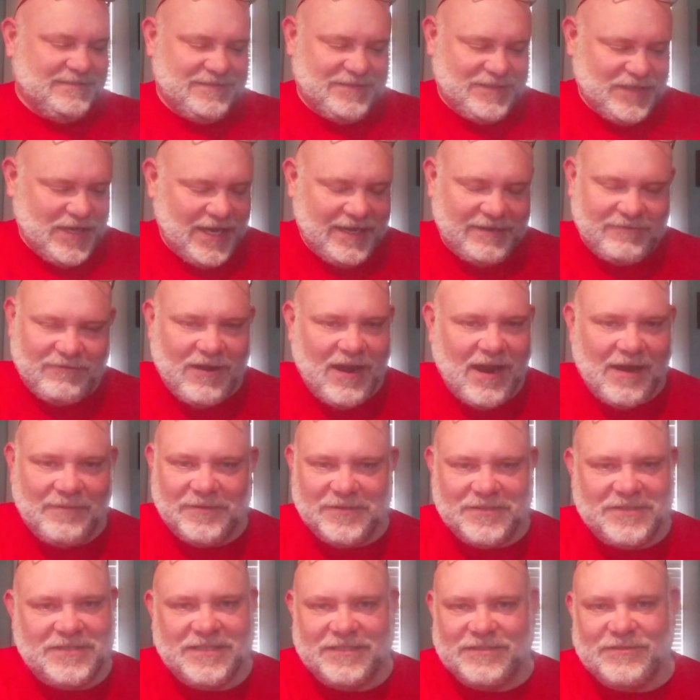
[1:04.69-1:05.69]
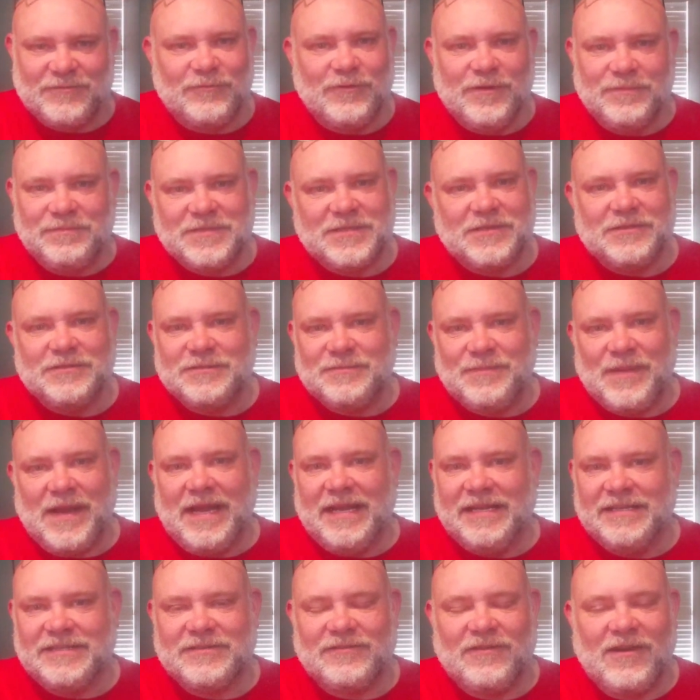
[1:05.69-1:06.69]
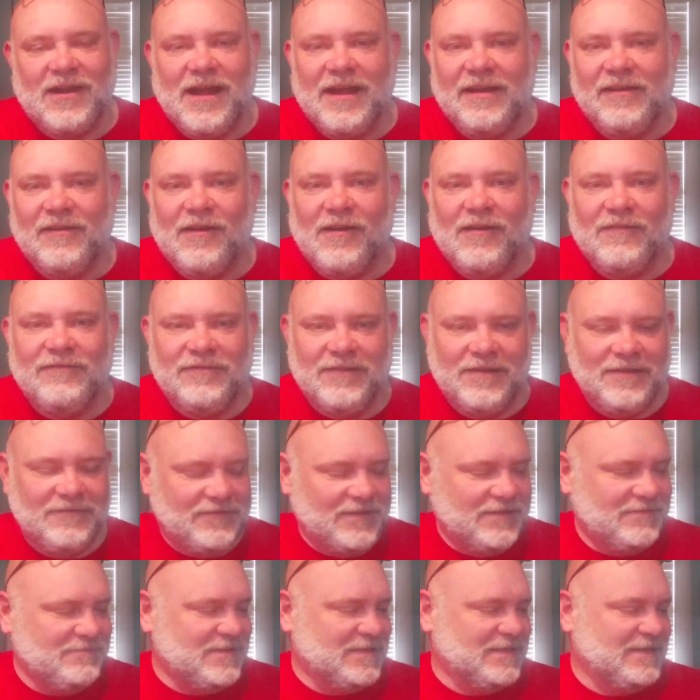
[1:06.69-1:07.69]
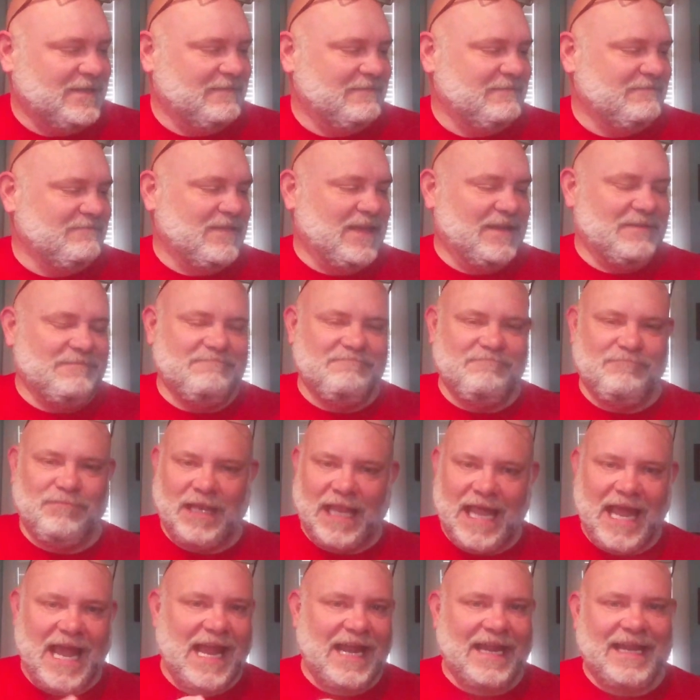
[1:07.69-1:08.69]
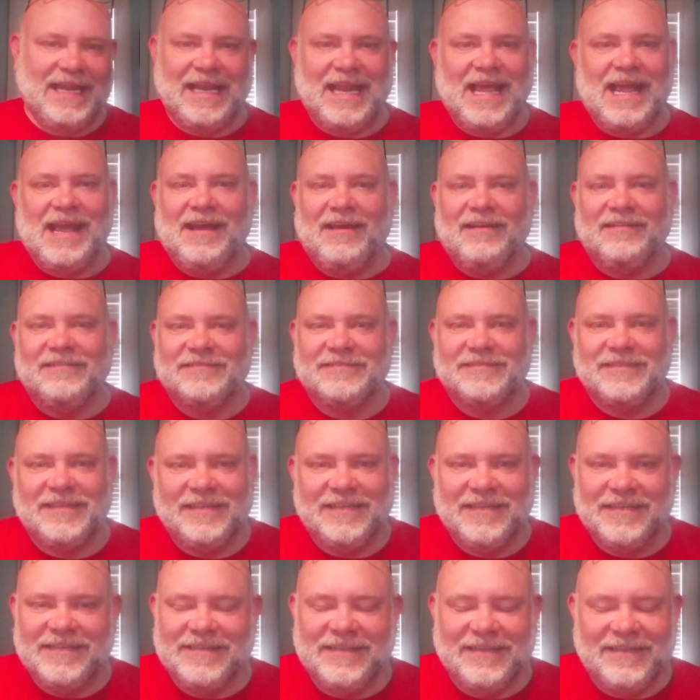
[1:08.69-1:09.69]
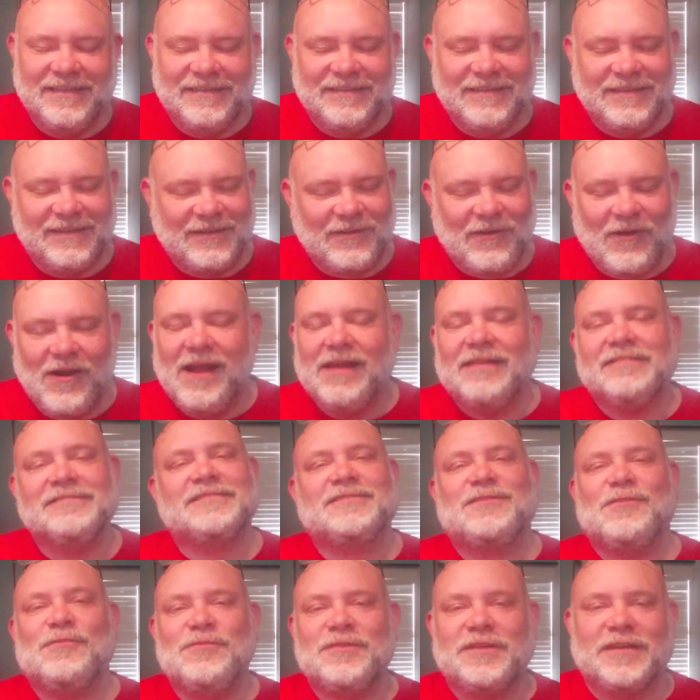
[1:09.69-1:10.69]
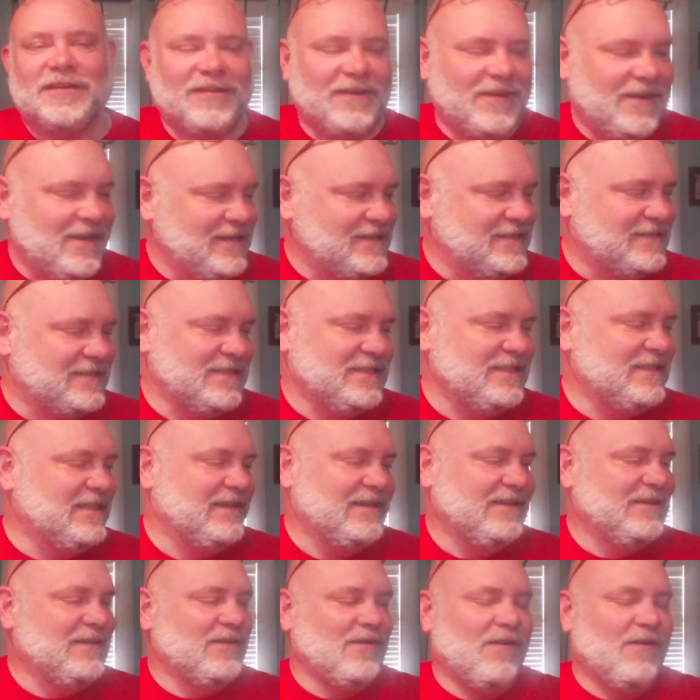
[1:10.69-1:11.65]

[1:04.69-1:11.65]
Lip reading: Jake Roberts just rips those pants right off of him, and they black it out, and the crowd's going crazy.